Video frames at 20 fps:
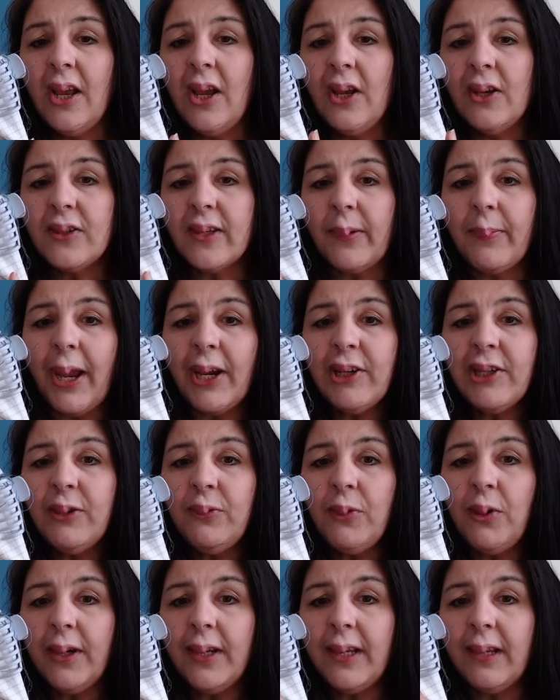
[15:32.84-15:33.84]
So I'm actually
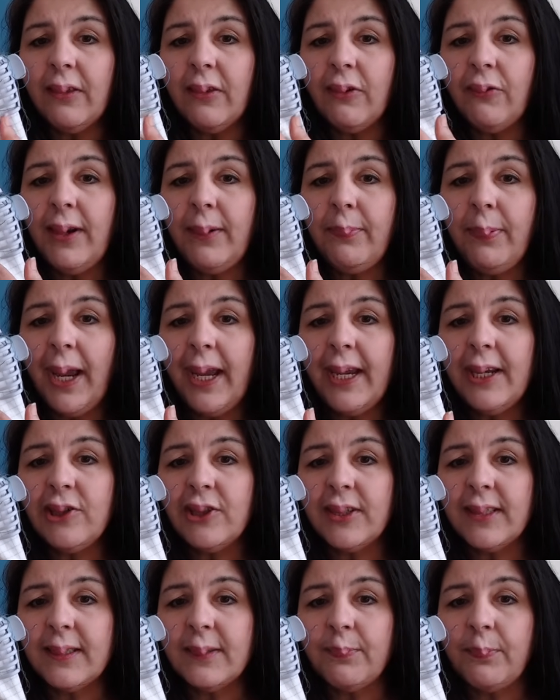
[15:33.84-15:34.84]
working 3
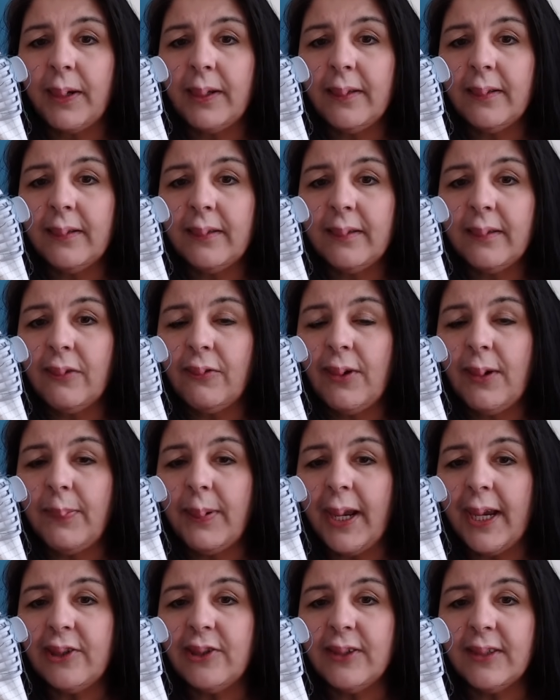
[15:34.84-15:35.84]
pages by 3
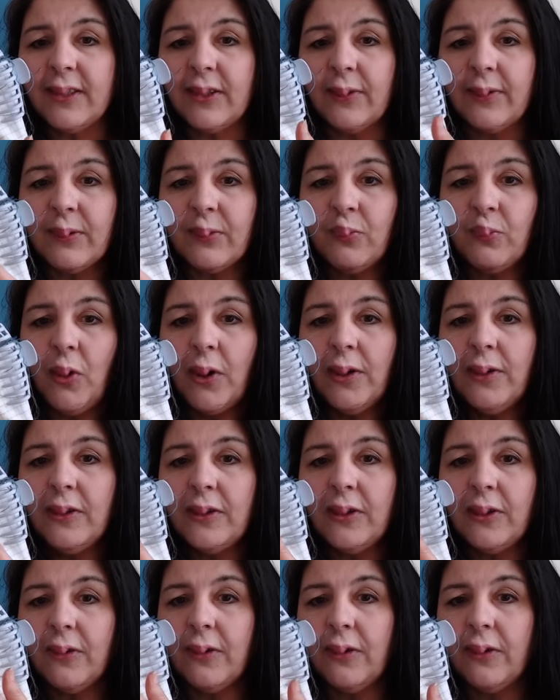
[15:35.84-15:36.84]
pages. So it's 1,
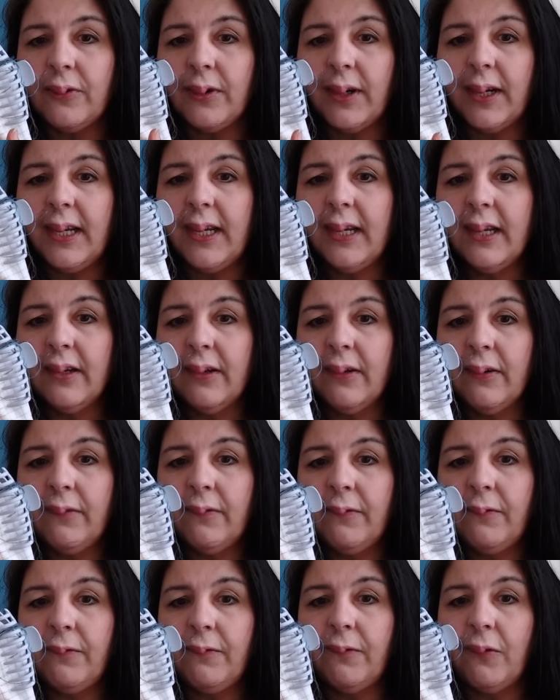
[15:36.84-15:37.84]
2, 3,
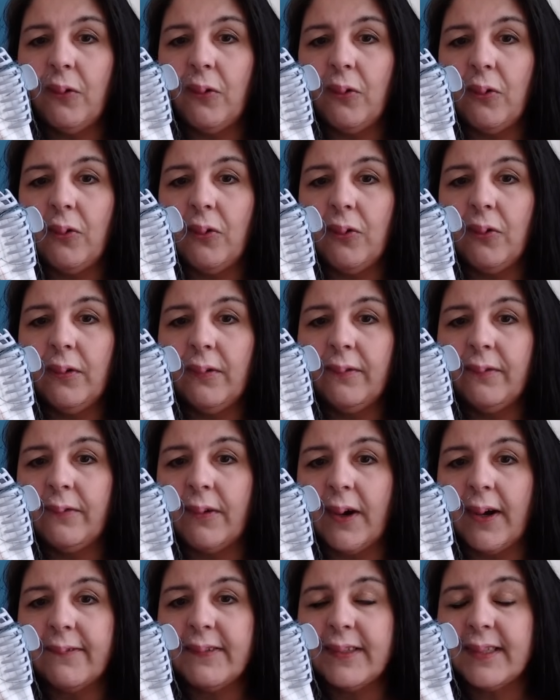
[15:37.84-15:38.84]
4,
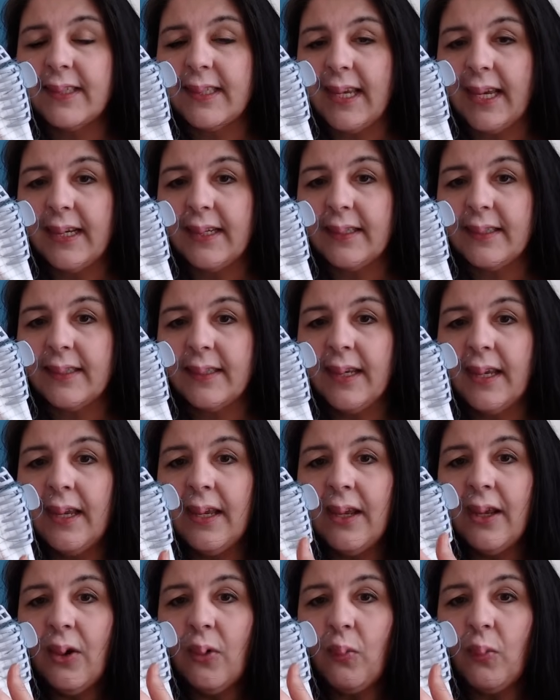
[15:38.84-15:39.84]
5, 6.
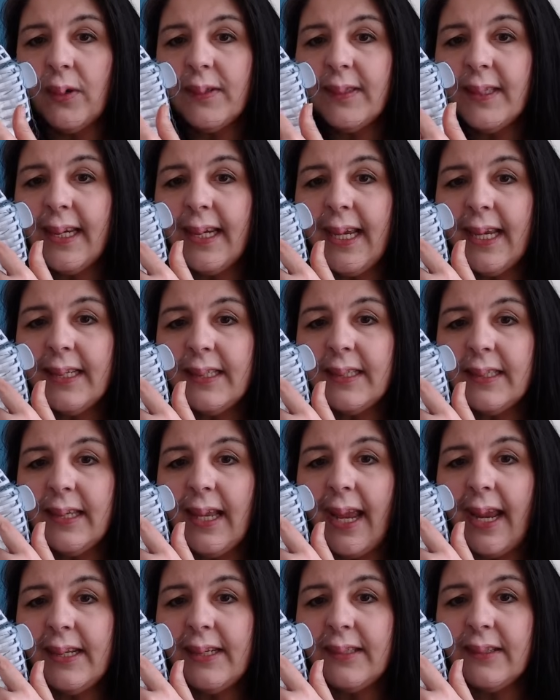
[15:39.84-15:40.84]
Once I get to
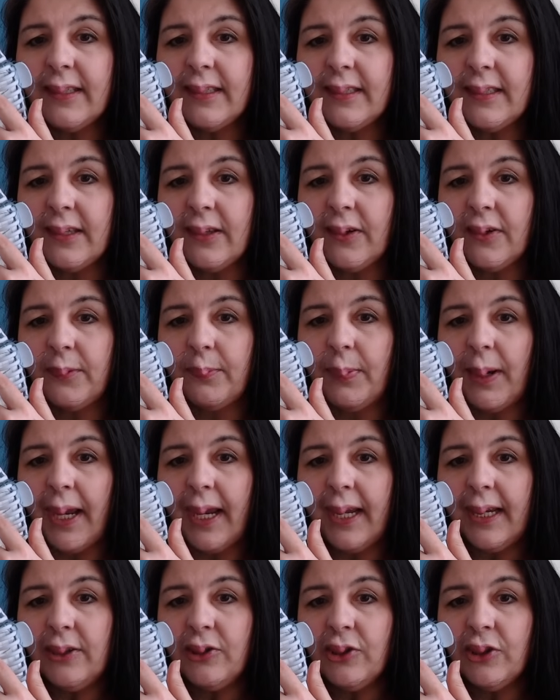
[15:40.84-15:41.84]
the end of this 3rd
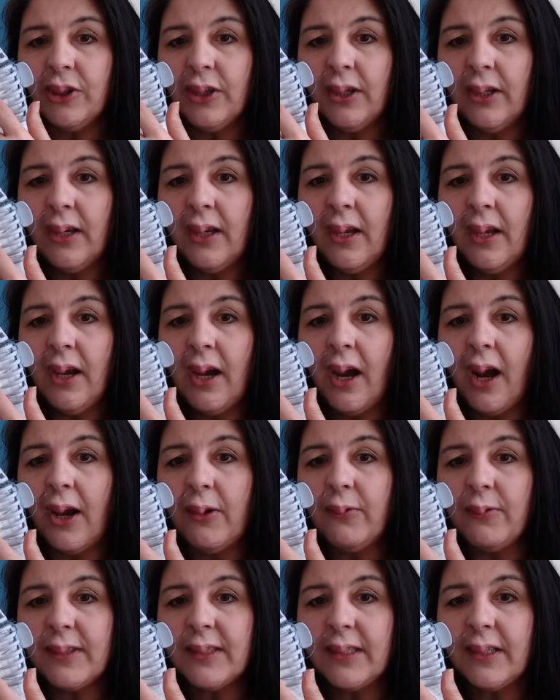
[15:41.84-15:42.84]
page, I
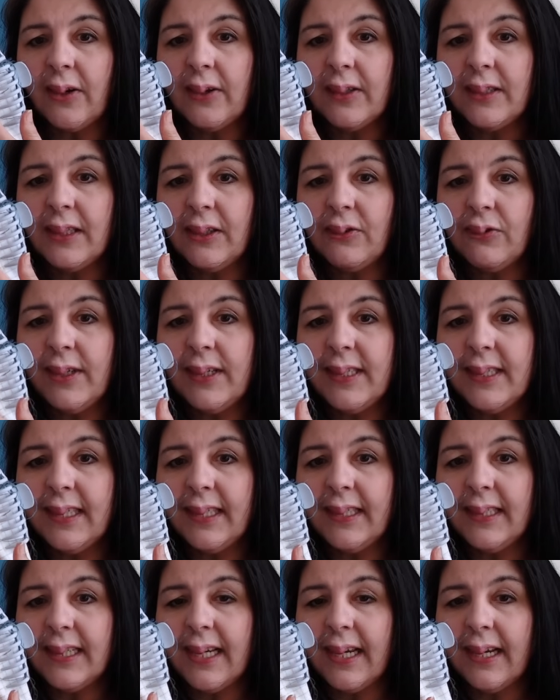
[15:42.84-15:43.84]
will start
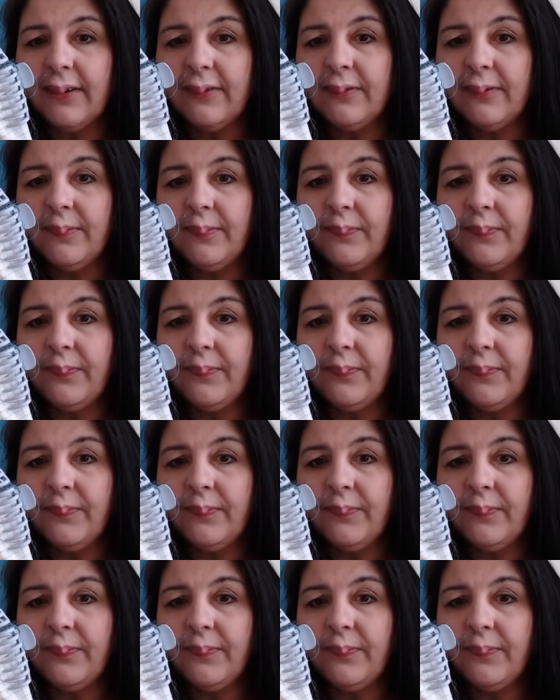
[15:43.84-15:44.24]
decreasing down.